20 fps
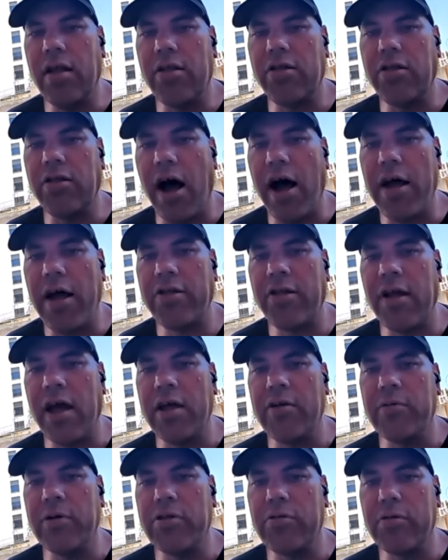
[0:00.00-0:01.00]
its DOS
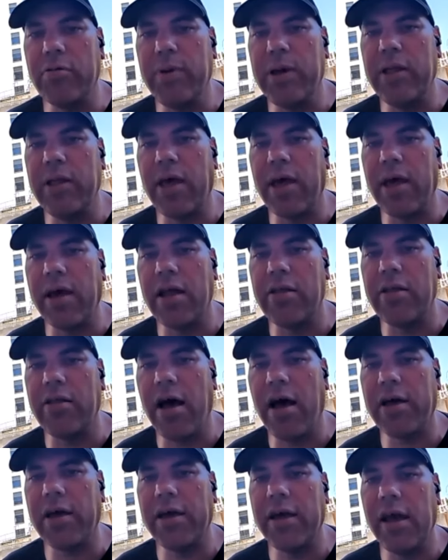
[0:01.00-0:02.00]
sign, which would be like
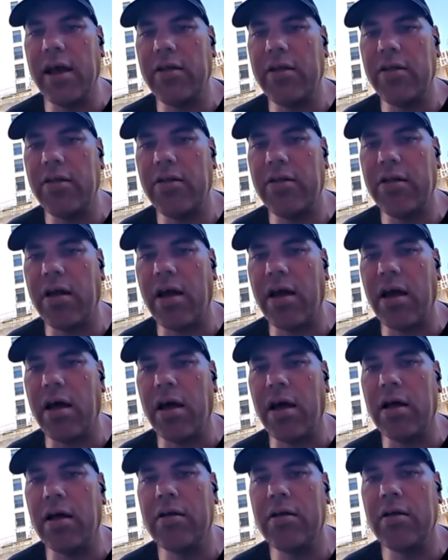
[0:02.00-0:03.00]
unlocking its
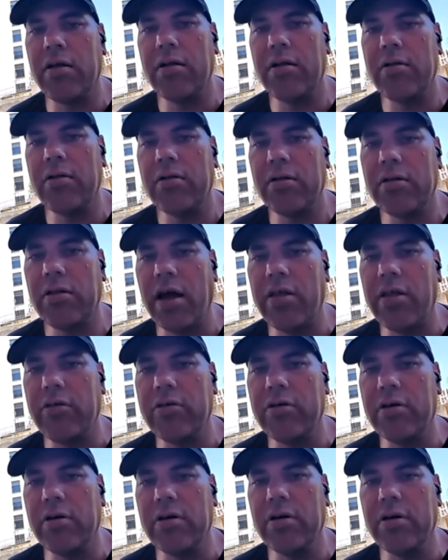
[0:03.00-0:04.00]
Tyler
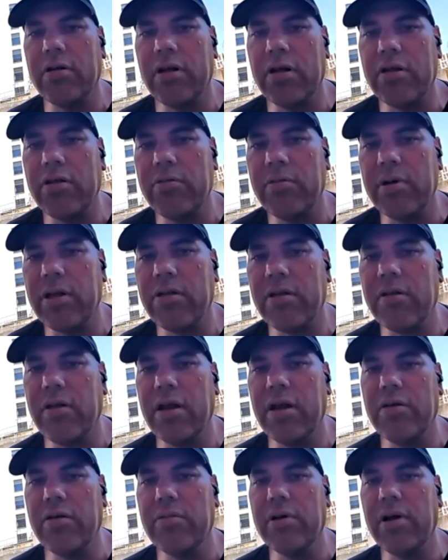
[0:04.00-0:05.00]
Durden
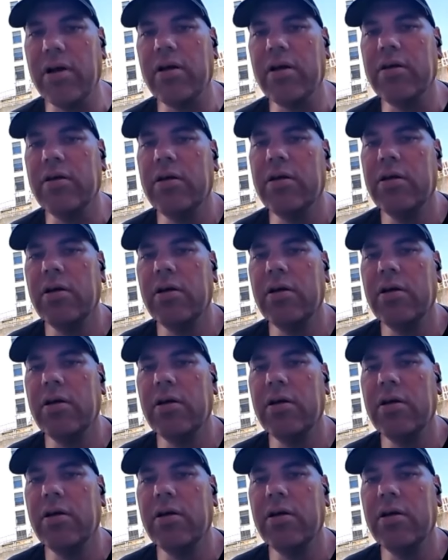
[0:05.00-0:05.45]
situation in a way.